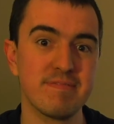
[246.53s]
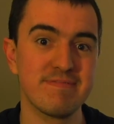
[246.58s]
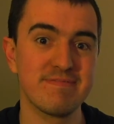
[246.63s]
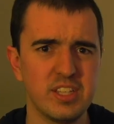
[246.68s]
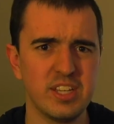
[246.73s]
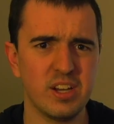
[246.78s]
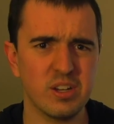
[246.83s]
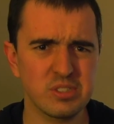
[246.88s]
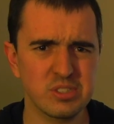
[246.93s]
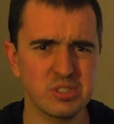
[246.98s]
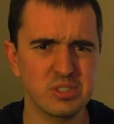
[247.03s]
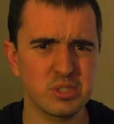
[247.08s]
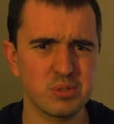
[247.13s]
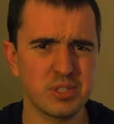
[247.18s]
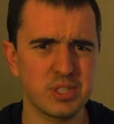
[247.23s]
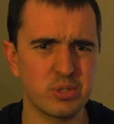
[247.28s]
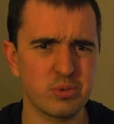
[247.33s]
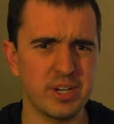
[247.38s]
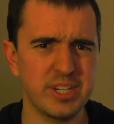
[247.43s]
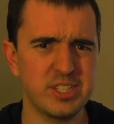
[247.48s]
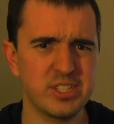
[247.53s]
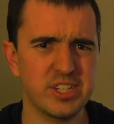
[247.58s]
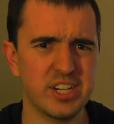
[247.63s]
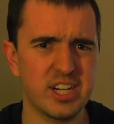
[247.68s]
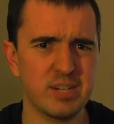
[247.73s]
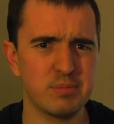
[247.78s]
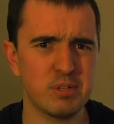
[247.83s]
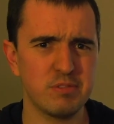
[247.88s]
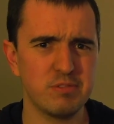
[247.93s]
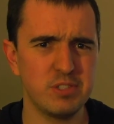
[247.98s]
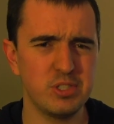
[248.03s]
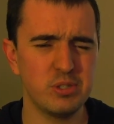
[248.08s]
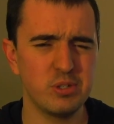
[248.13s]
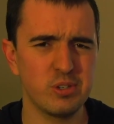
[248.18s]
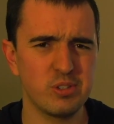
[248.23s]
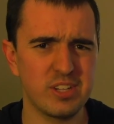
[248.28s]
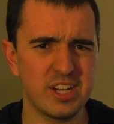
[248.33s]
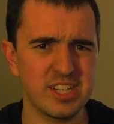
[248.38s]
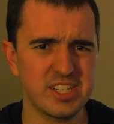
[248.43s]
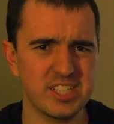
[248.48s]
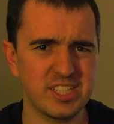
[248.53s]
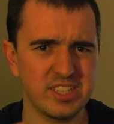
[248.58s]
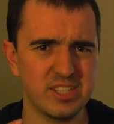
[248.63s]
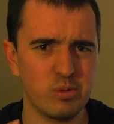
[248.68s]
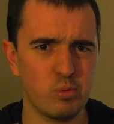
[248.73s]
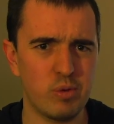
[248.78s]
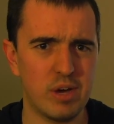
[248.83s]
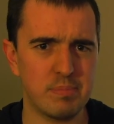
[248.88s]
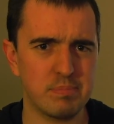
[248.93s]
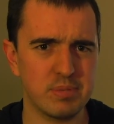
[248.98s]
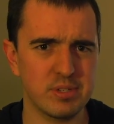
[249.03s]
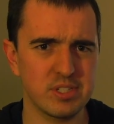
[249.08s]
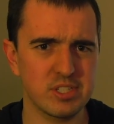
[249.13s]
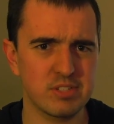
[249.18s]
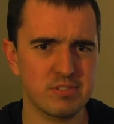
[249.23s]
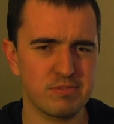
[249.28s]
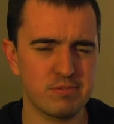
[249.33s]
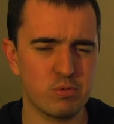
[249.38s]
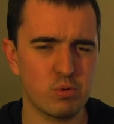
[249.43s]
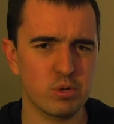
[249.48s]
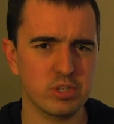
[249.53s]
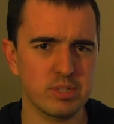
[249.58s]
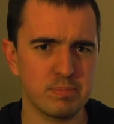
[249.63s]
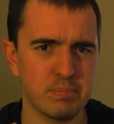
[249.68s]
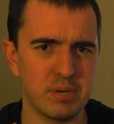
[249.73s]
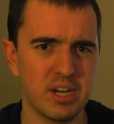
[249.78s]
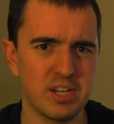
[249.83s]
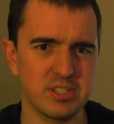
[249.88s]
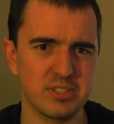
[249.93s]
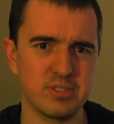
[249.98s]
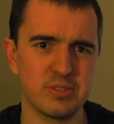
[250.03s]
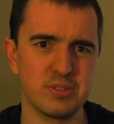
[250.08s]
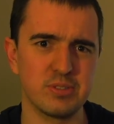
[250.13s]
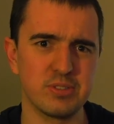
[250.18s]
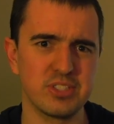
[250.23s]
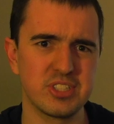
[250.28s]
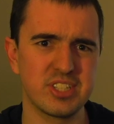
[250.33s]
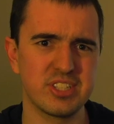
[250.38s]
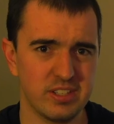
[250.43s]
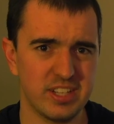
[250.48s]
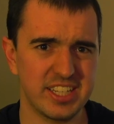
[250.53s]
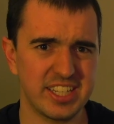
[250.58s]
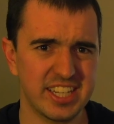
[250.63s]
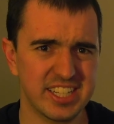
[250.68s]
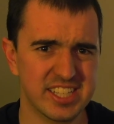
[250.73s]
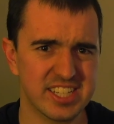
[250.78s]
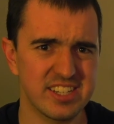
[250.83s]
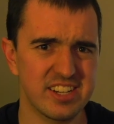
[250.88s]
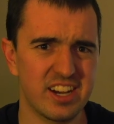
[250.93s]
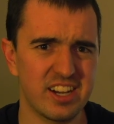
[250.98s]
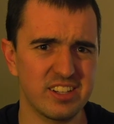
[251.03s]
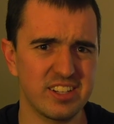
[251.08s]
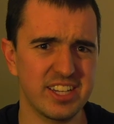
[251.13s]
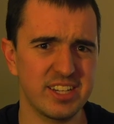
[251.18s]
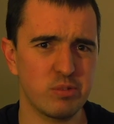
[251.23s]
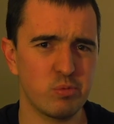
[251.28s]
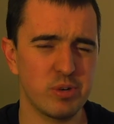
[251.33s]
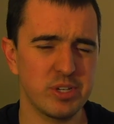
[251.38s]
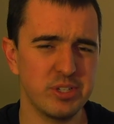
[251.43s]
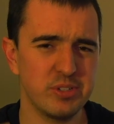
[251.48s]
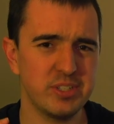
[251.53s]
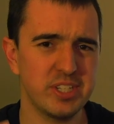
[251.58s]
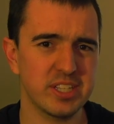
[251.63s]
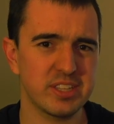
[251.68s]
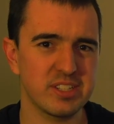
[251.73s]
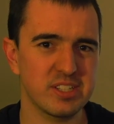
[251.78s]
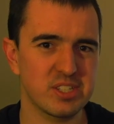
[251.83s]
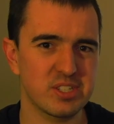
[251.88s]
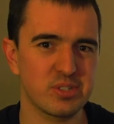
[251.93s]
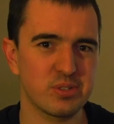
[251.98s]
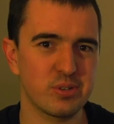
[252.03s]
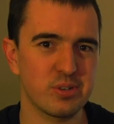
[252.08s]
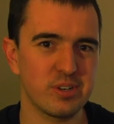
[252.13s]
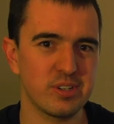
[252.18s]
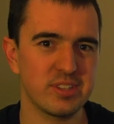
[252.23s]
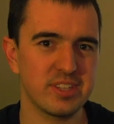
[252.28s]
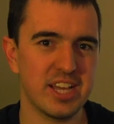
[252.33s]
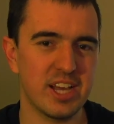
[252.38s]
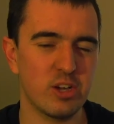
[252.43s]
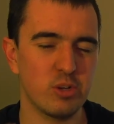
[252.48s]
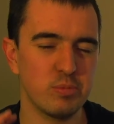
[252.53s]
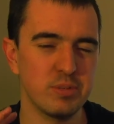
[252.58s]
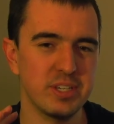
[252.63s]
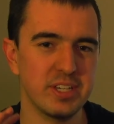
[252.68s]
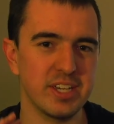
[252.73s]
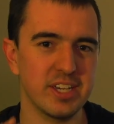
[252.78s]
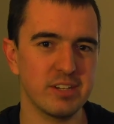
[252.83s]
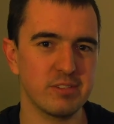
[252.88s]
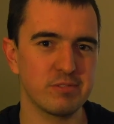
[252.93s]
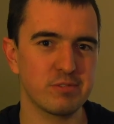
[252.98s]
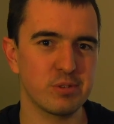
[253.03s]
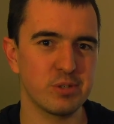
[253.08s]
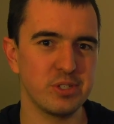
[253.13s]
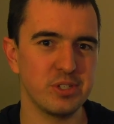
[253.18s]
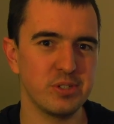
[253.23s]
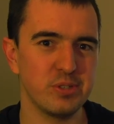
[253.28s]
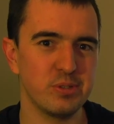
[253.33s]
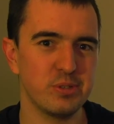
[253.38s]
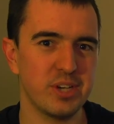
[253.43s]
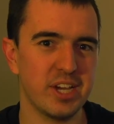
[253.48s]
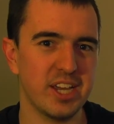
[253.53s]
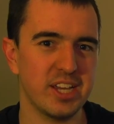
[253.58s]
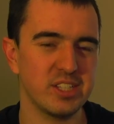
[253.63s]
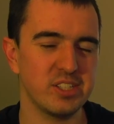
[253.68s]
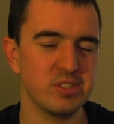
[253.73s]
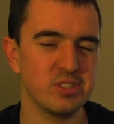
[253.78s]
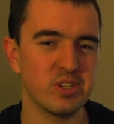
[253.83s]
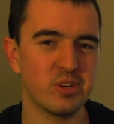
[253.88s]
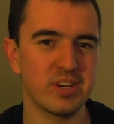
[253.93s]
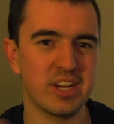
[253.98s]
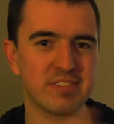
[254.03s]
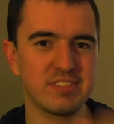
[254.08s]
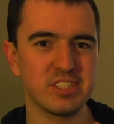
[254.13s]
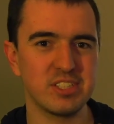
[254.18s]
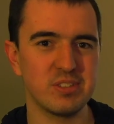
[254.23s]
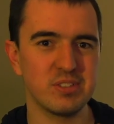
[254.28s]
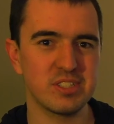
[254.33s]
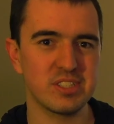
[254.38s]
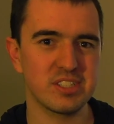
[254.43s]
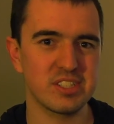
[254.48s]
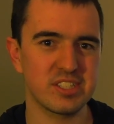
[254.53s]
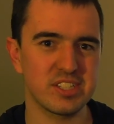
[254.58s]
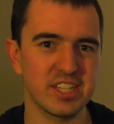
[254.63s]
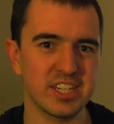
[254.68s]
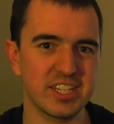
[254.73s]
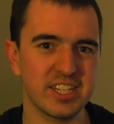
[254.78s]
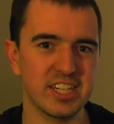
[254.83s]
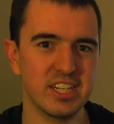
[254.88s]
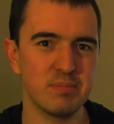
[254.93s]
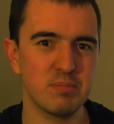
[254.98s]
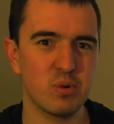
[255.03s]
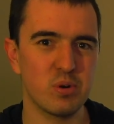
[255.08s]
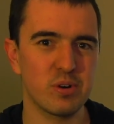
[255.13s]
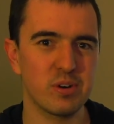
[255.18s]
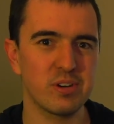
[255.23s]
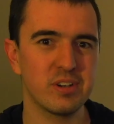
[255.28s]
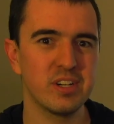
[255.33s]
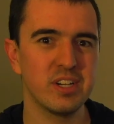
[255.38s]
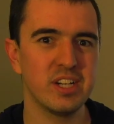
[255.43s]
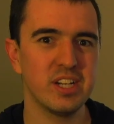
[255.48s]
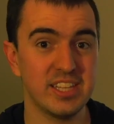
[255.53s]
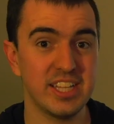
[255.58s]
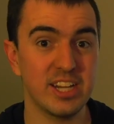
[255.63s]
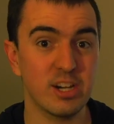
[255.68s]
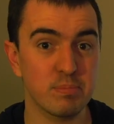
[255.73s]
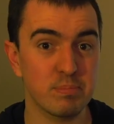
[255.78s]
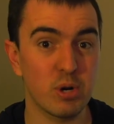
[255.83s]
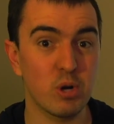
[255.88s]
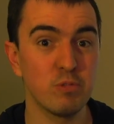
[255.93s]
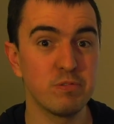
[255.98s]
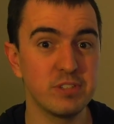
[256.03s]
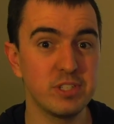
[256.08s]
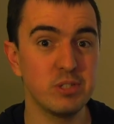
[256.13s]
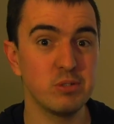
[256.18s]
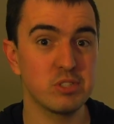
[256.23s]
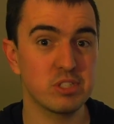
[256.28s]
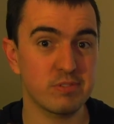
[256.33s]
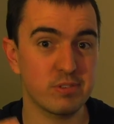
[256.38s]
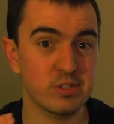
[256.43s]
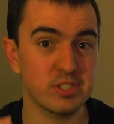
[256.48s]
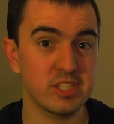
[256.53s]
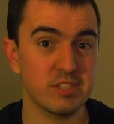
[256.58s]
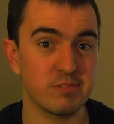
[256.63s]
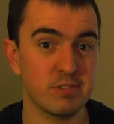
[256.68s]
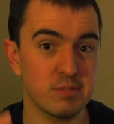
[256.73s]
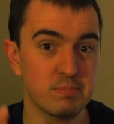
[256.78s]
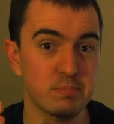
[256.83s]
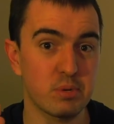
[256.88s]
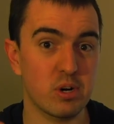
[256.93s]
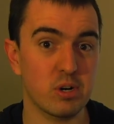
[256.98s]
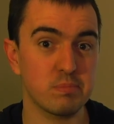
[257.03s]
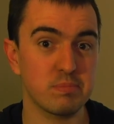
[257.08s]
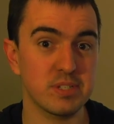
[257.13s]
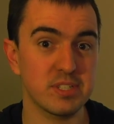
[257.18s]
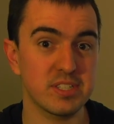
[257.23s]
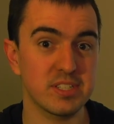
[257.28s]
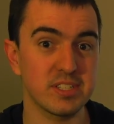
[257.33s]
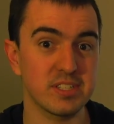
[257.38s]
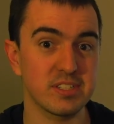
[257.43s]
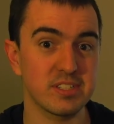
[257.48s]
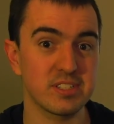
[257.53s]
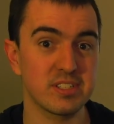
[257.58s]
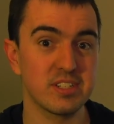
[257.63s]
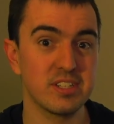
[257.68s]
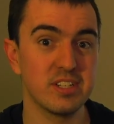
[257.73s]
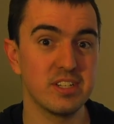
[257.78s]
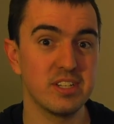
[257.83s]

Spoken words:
They also do a great job of utilizing the weapons for the puzzles. Like, it's not like when you get the sword, that'll be it for you and you don't have to use the stick anymore. They are both used for different purposes.